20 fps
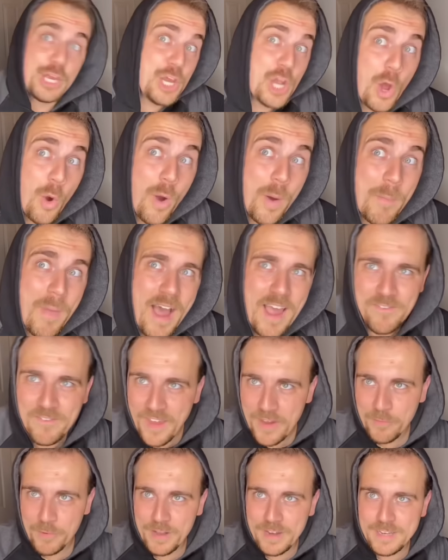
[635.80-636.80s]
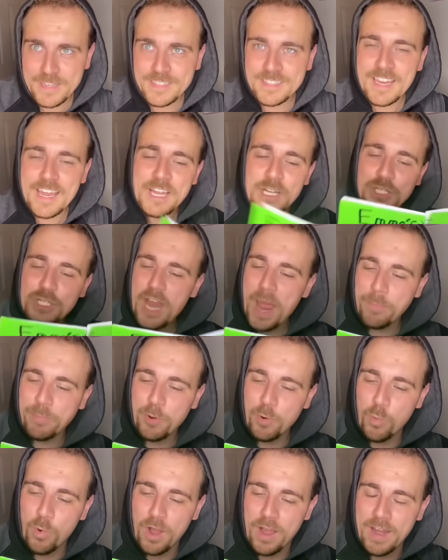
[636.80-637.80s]
know what my favorite is?
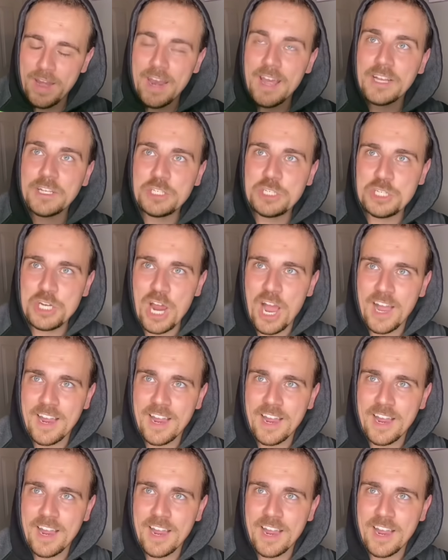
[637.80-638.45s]
Chapter 1. Chuck.